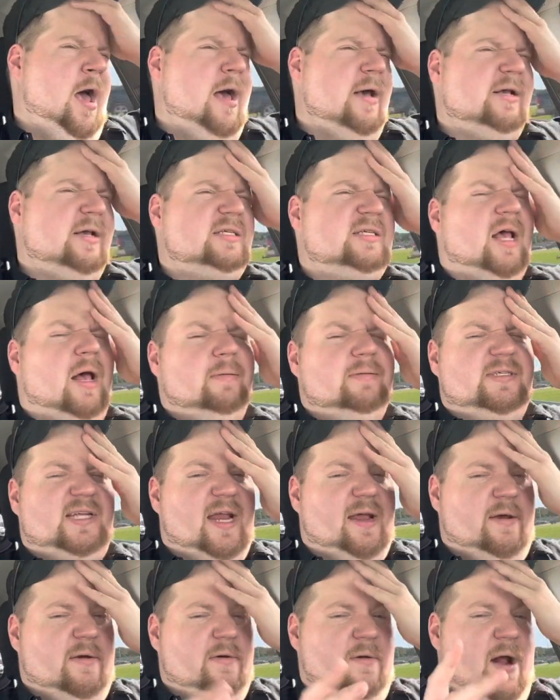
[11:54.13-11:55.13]
Some
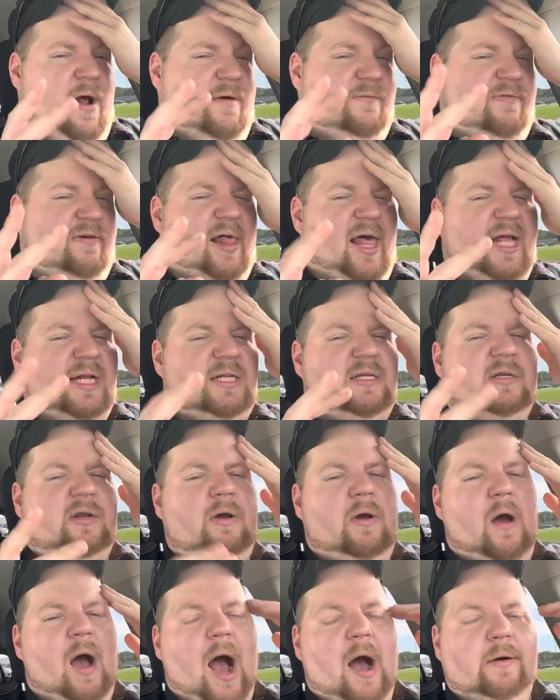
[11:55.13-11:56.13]
stick around for like
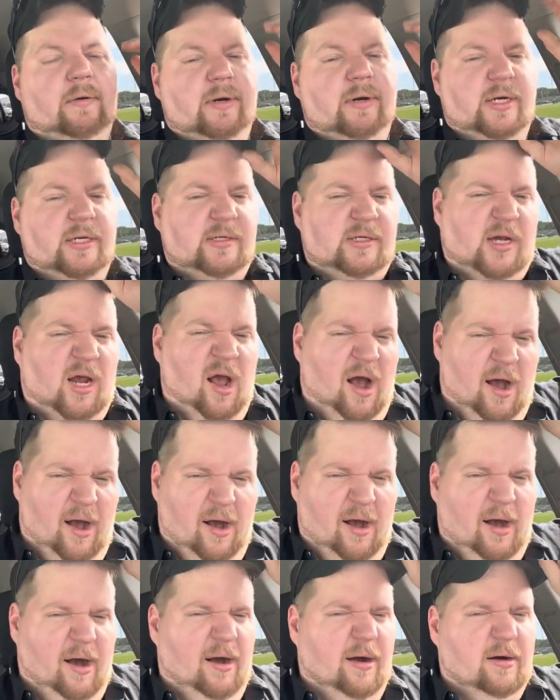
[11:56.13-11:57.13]
2 hours,
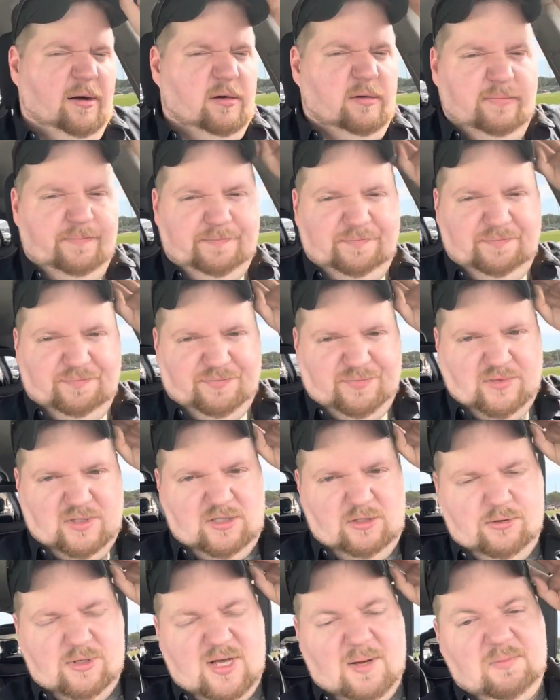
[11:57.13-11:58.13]

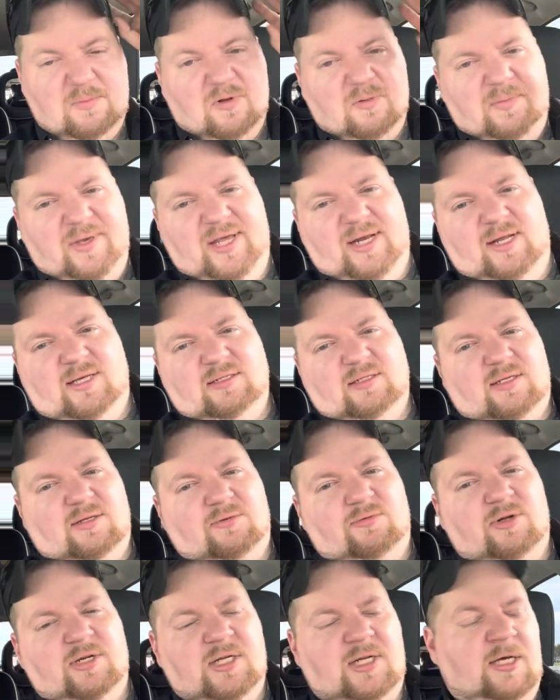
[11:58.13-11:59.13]
do a couple meetings and
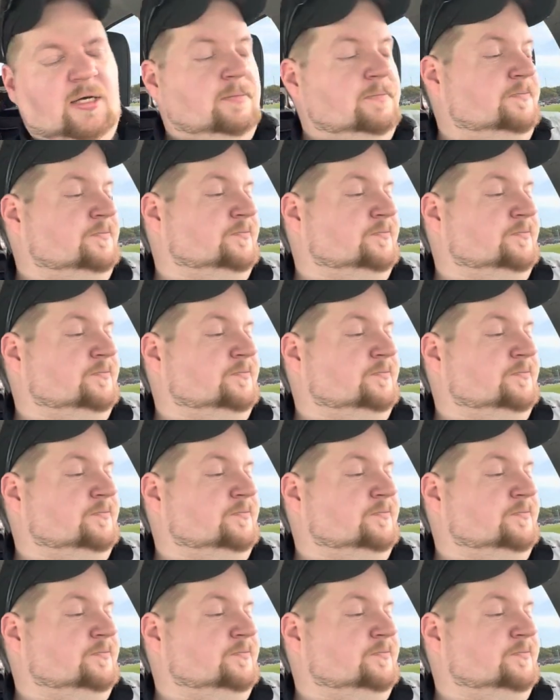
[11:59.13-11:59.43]
whatnot.